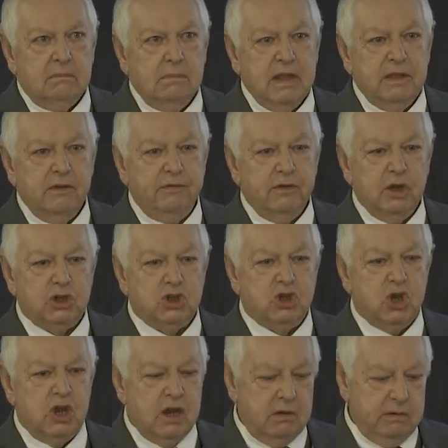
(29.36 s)
been the first
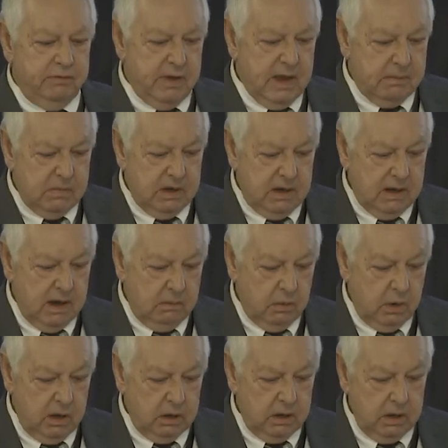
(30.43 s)
chair of the M&EE
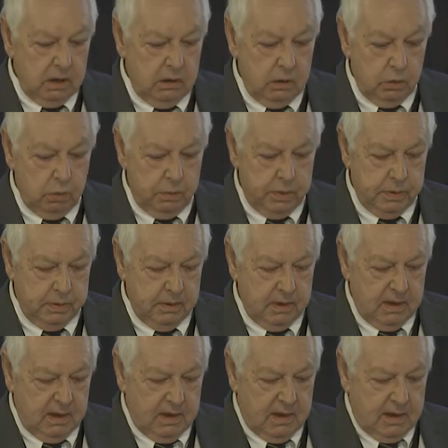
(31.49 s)
networking group
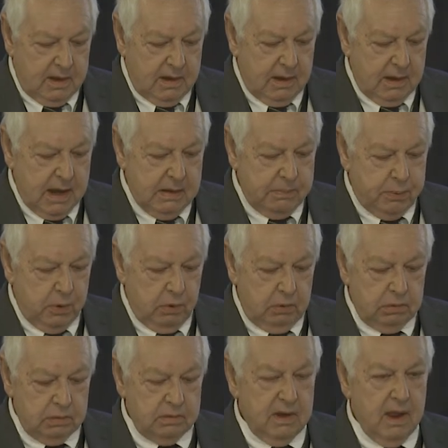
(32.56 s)
in April
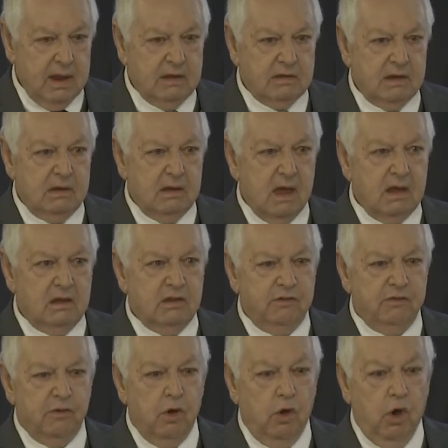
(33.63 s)

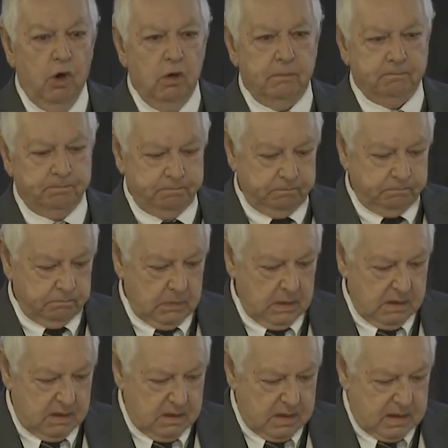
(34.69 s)
1994,
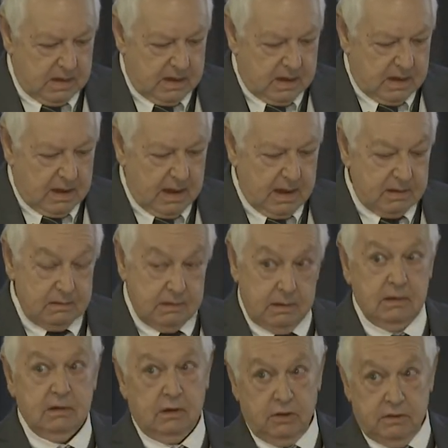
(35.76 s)
and
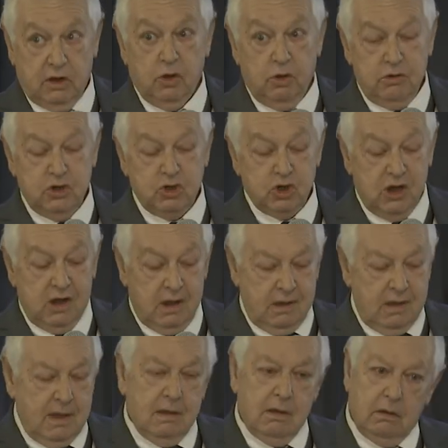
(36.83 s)
the current chair,
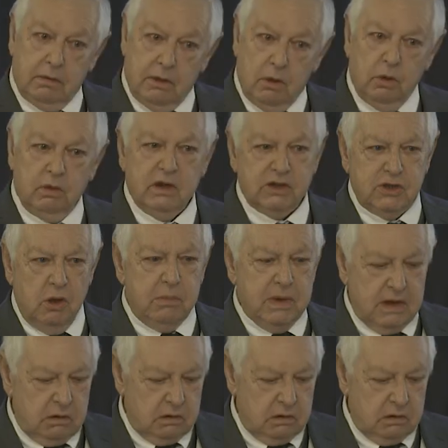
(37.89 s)
although it's not been